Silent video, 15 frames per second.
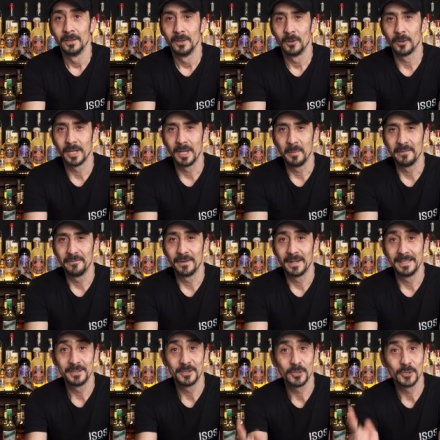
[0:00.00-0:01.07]
Okay my
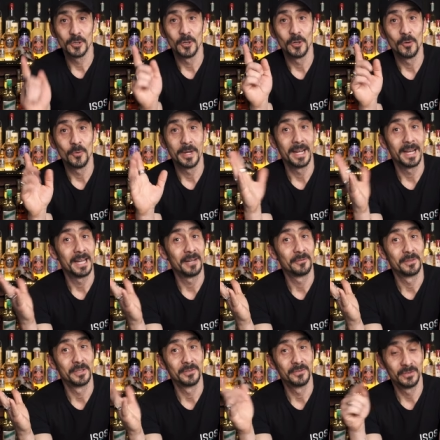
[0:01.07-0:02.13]
friends, so we have
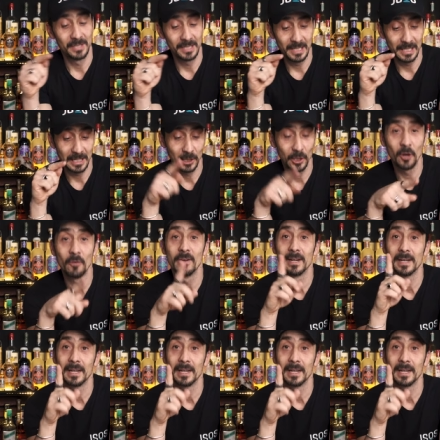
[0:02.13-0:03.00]
the three Clover